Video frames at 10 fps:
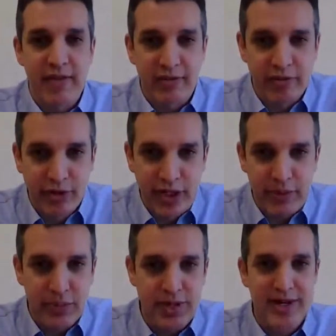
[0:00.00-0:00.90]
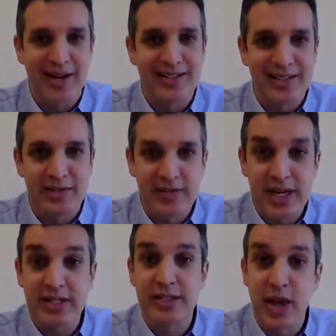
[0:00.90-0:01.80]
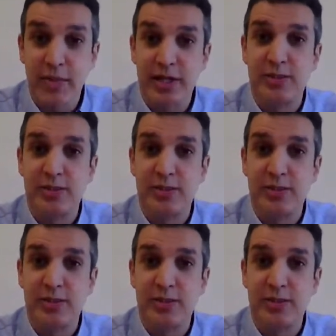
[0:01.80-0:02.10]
have a fully productive desktop